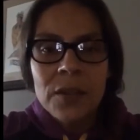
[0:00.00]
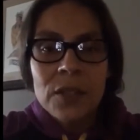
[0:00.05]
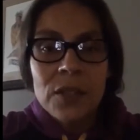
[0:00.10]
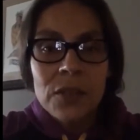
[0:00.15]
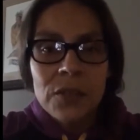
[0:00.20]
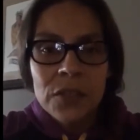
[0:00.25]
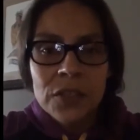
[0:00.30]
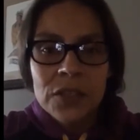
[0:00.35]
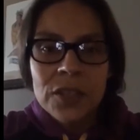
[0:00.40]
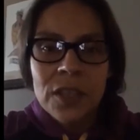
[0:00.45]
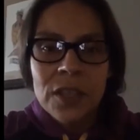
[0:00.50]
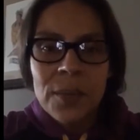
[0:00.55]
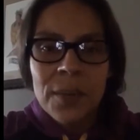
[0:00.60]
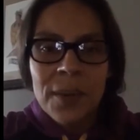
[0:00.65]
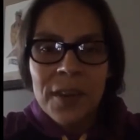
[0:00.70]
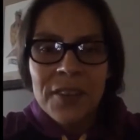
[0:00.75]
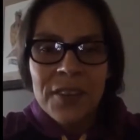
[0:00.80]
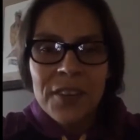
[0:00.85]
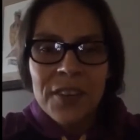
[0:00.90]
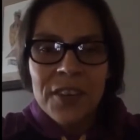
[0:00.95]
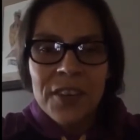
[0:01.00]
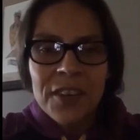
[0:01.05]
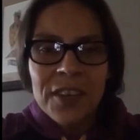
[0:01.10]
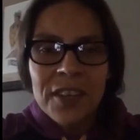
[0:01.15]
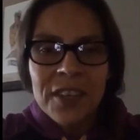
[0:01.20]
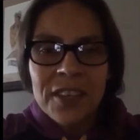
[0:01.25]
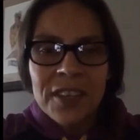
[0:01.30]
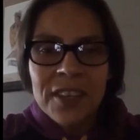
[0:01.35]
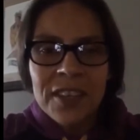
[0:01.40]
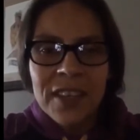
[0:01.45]
It was the first time I ever heard
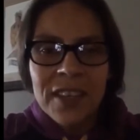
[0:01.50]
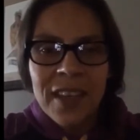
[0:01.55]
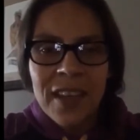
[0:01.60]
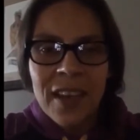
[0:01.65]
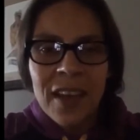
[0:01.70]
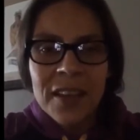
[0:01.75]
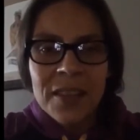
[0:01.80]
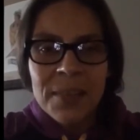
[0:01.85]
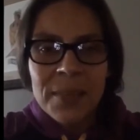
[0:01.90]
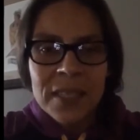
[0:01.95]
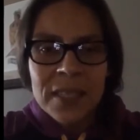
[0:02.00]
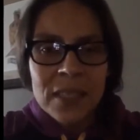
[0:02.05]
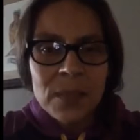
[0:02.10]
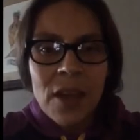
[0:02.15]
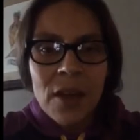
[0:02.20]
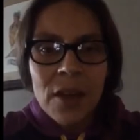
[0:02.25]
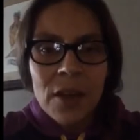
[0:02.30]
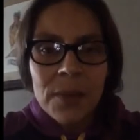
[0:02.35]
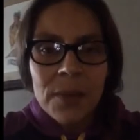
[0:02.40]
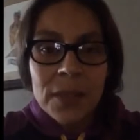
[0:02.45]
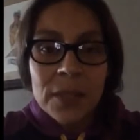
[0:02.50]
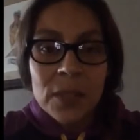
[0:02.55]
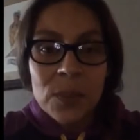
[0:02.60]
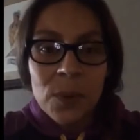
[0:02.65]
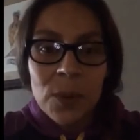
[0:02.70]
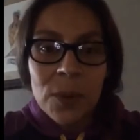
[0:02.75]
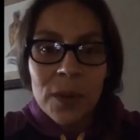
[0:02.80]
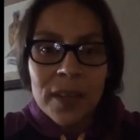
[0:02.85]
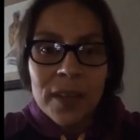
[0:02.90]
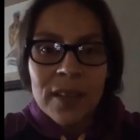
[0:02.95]
kanyen'kéha be
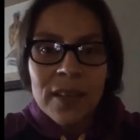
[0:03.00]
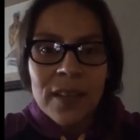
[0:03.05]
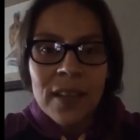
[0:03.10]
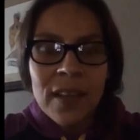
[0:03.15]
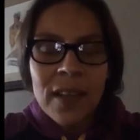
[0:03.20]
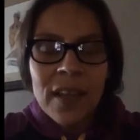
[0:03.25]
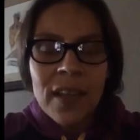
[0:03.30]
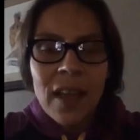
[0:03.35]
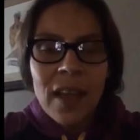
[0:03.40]
spoken,